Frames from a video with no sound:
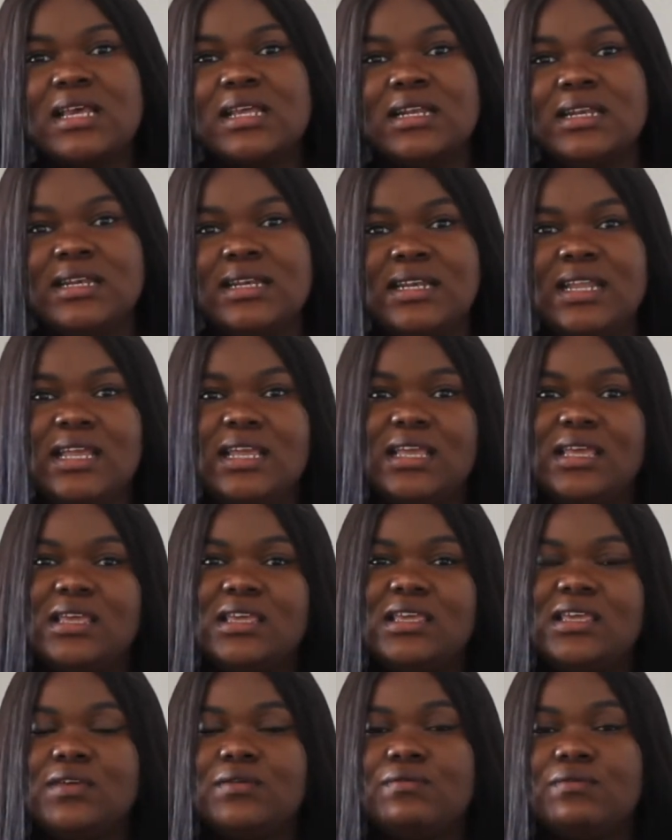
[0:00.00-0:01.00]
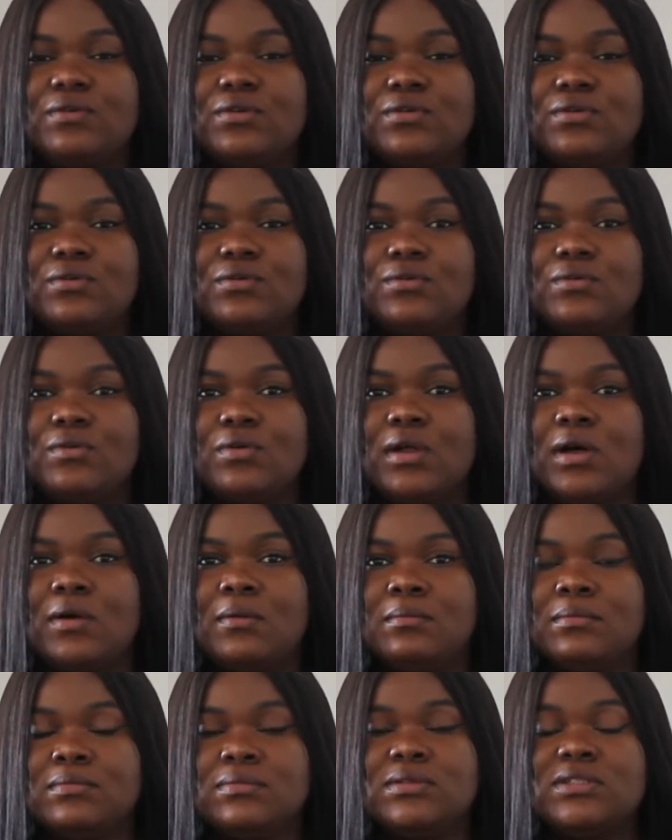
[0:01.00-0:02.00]
they give
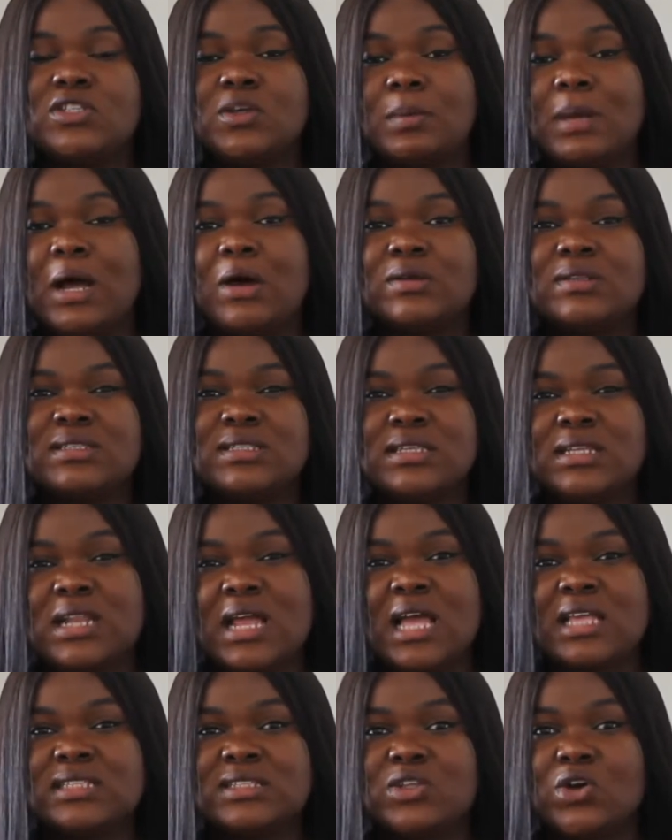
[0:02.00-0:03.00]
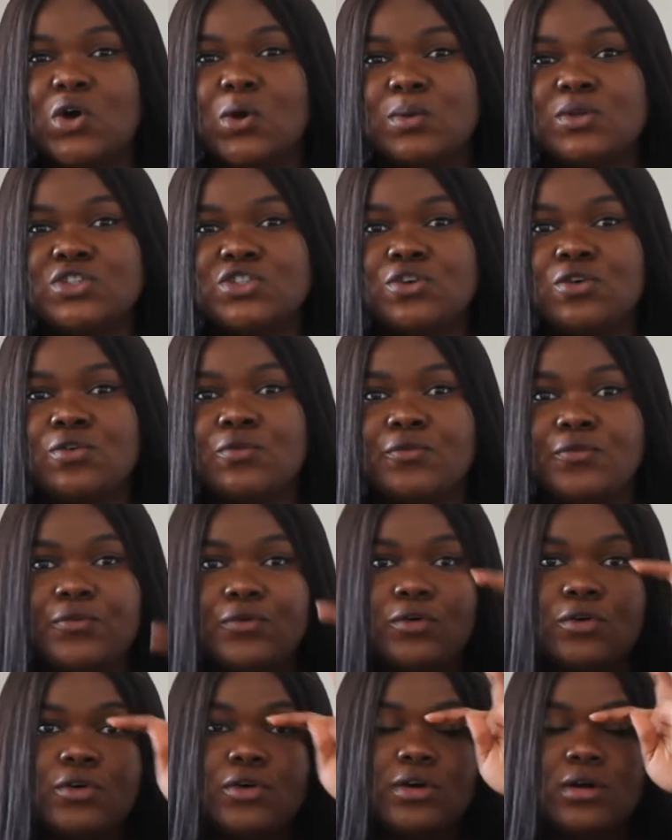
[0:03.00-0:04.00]
you some housing has the option
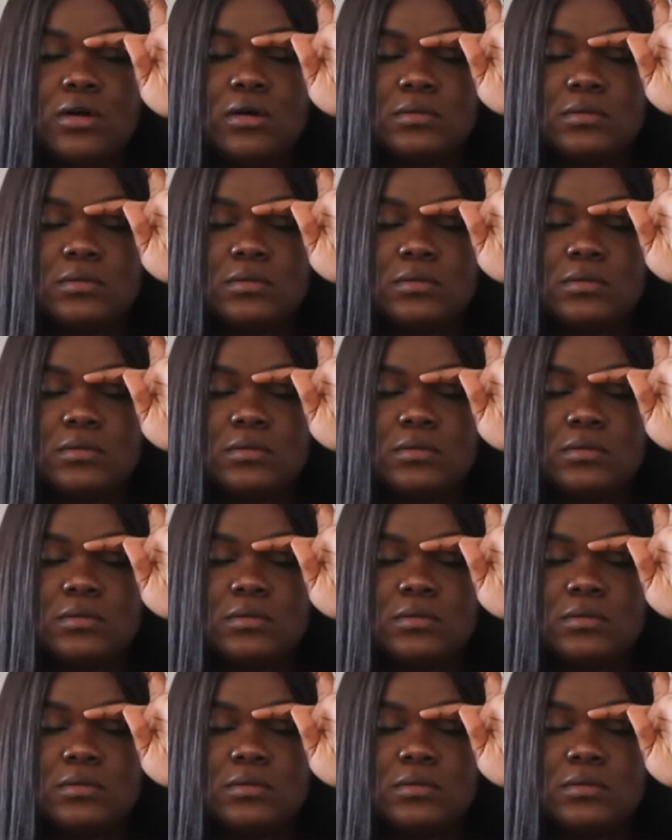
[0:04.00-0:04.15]
for